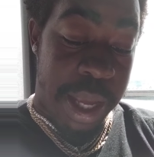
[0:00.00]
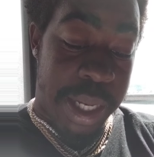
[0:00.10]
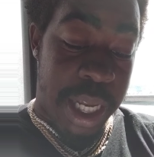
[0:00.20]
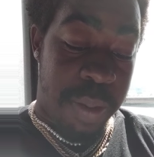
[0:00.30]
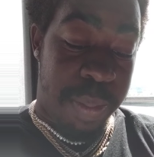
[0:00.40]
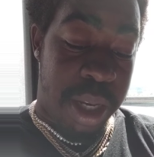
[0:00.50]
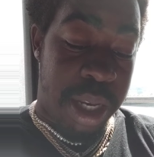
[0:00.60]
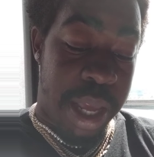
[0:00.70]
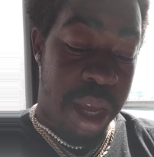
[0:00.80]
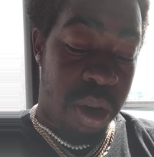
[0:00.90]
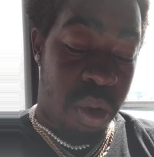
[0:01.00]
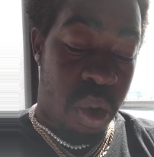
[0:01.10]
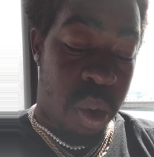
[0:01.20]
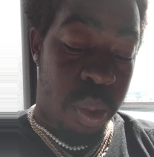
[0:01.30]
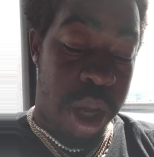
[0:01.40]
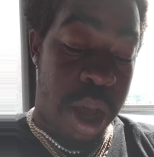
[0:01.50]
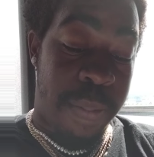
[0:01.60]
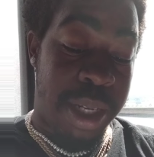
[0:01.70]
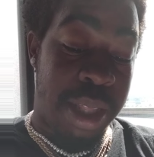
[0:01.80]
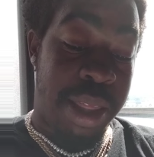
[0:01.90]
It says, but the day of the Lord will
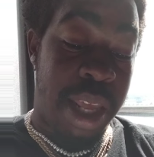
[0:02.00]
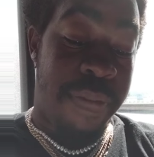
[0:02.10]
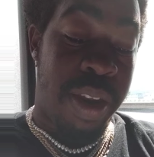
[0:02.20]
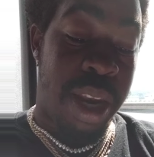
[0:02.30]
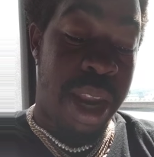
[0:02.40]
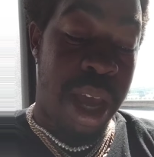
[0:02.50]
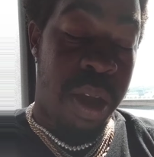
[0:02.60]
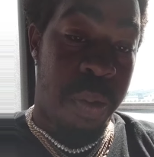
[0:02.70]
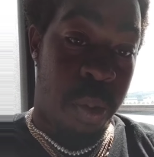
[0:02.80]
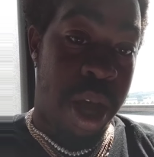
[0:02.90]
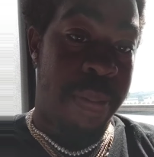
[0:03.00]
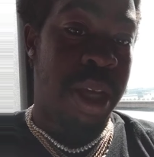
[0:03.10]
come as a thief in the night. Why?